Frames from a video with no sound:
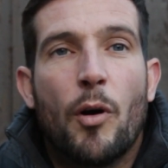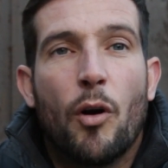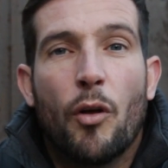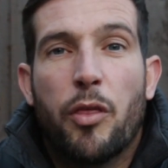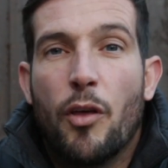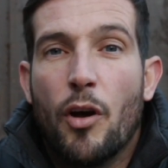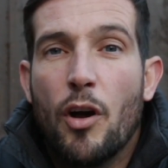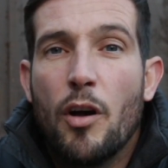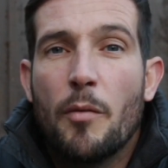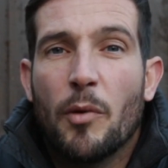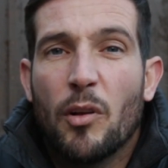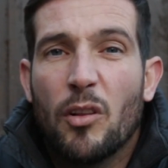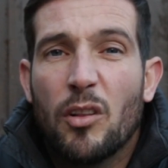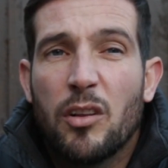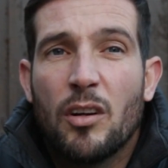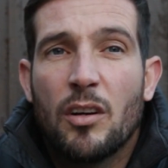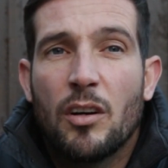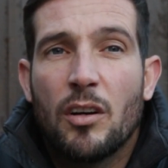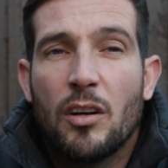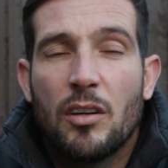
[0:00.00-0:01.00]
thermal.
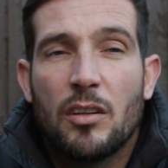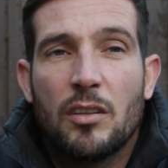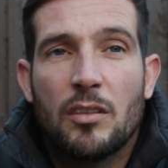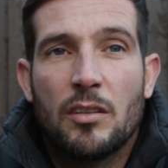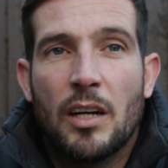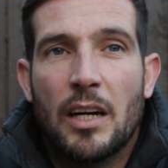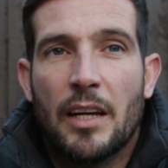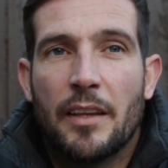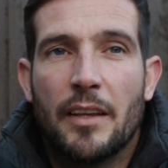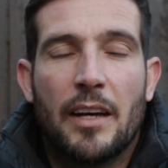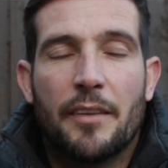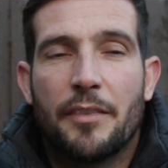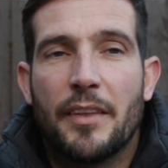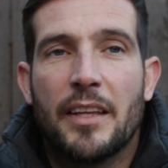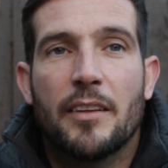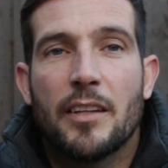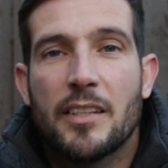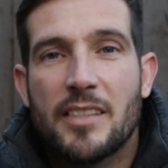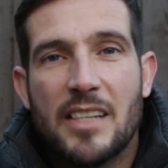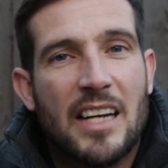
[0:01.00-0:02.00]
I
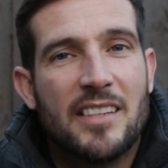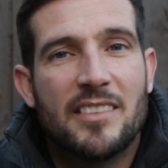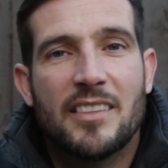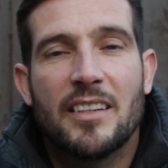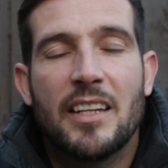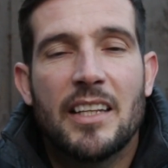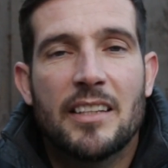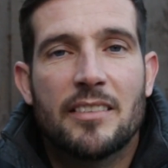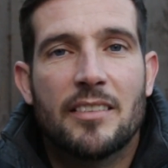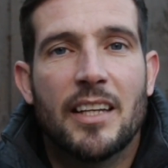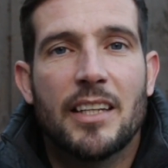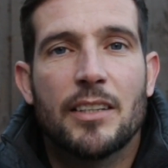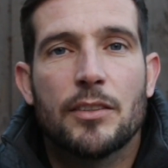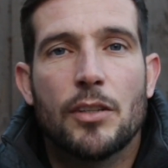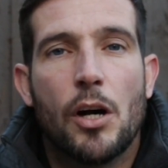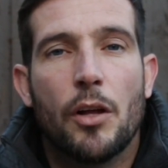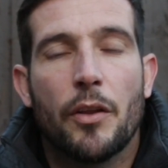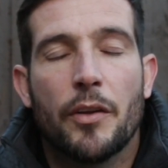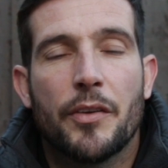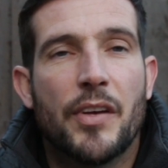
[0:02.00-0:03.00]
think they're testing these things
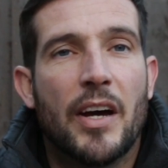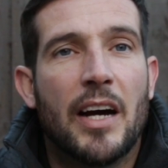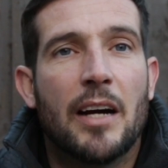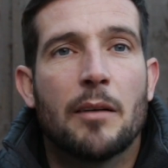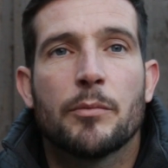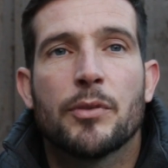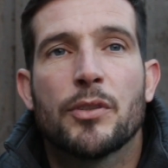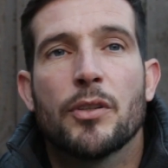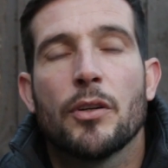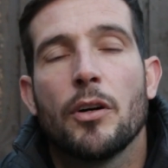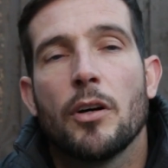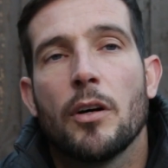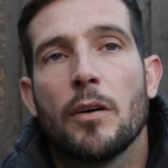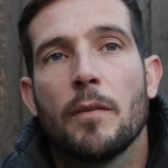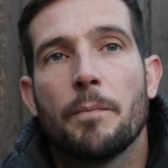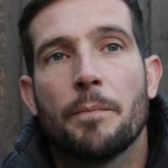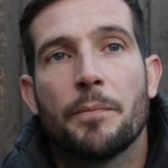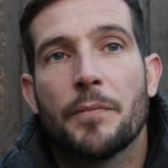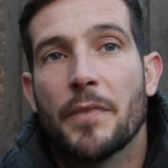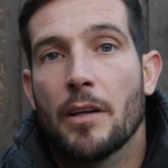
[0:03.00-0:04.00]
all the time,
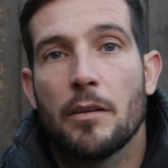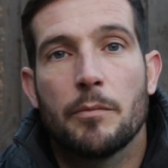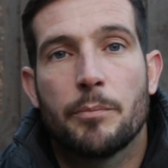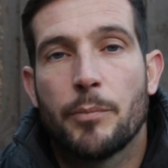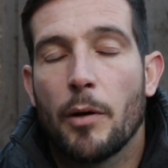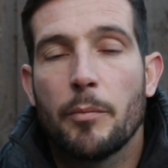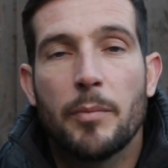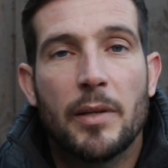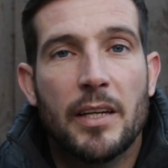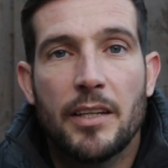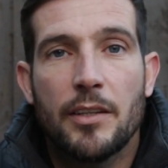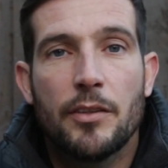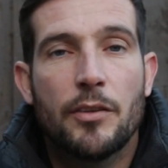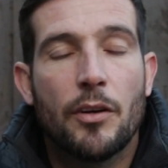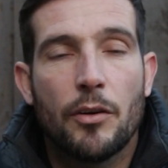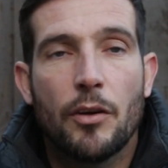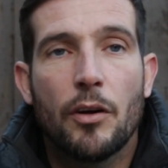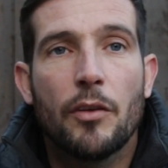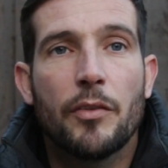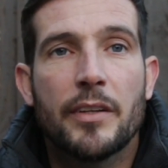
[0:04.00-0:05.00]
so probably, you
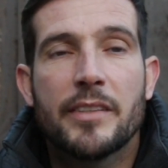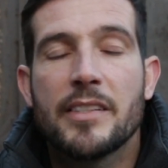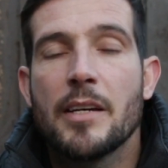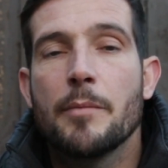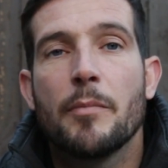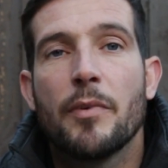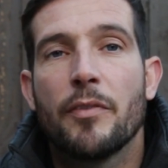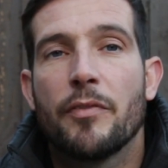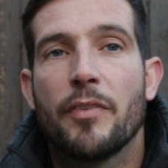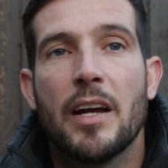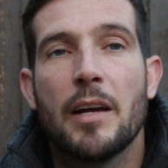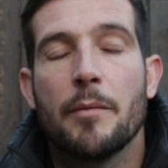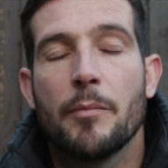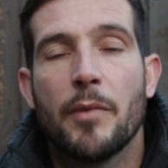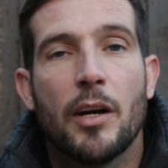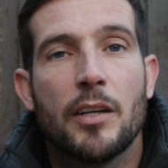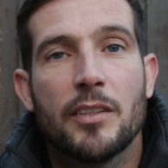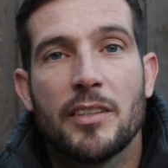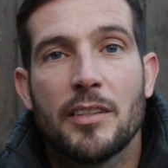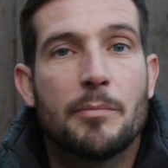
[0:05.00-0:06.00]
don't know, the timber framed
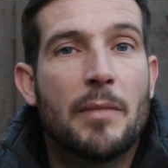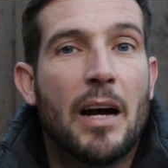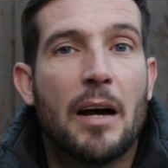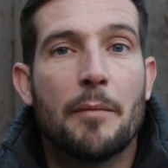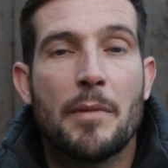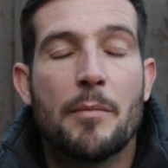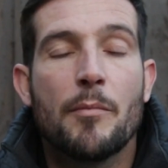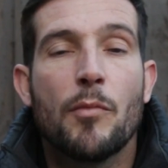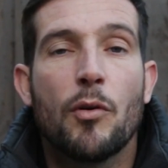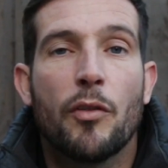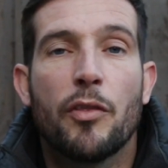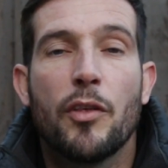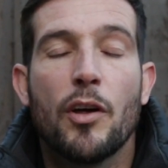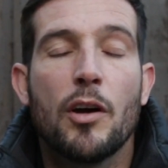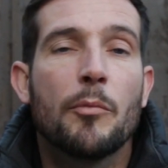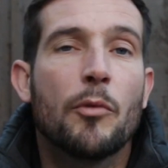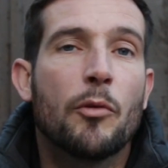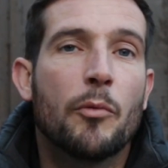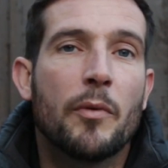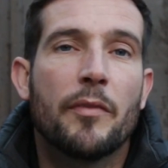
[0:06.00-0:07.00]
houses might be more
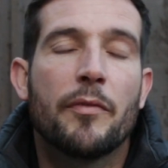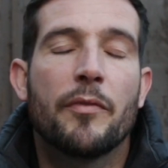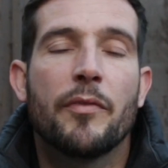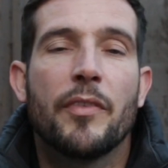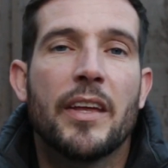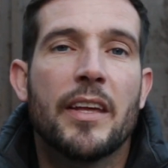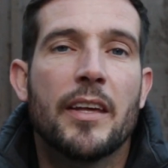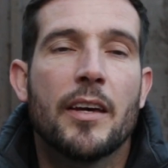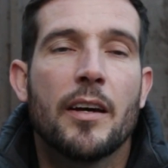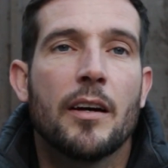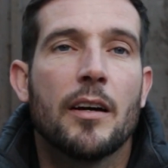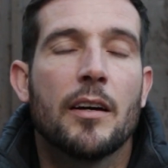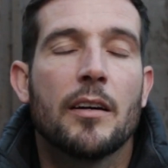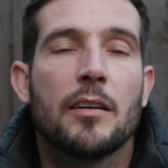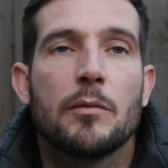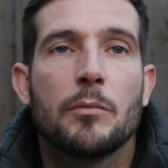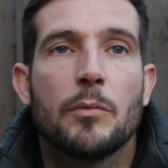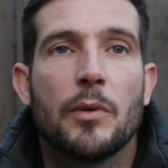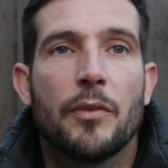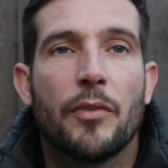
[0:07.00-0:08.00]
thermal with
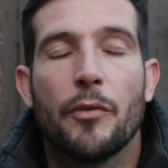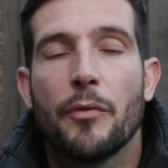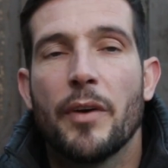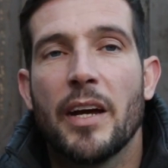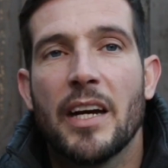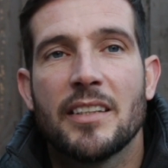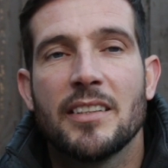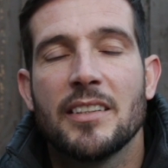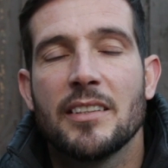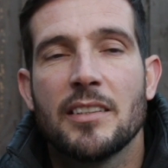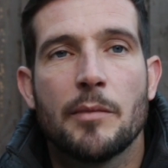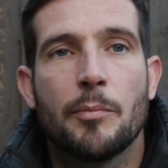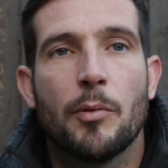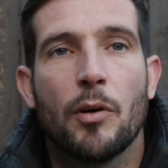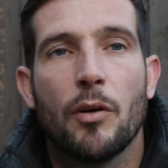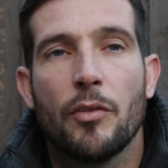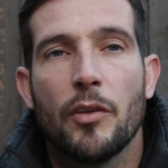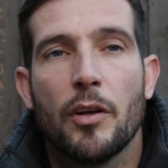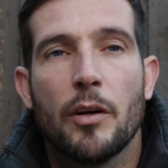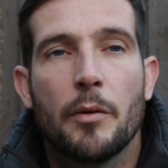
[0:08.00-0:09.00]
the ratings they
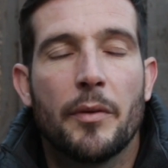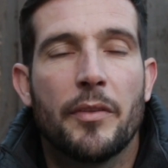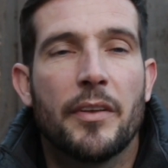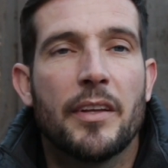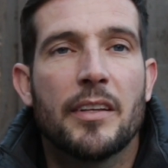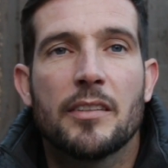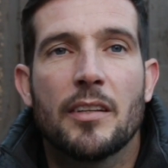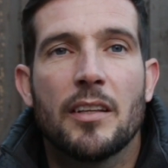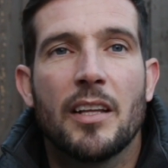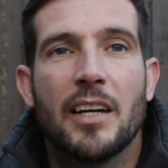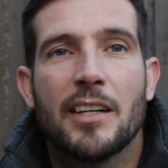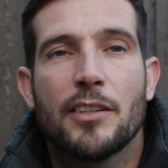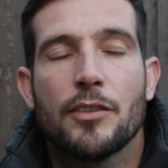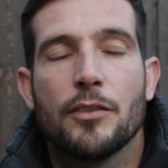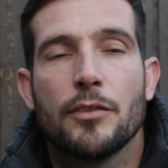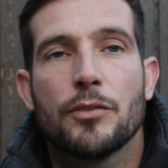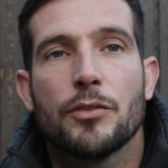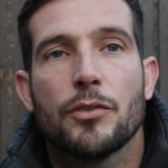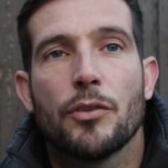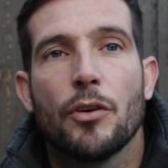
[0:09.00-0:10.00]
put on there with the
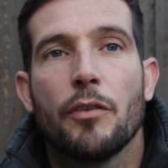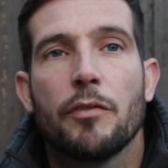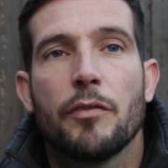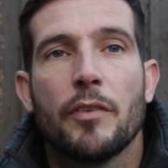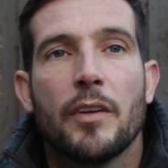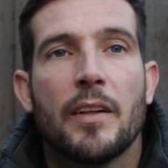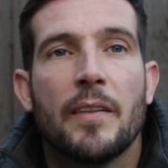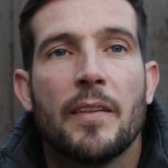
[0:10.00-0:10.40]
insulation and stuff,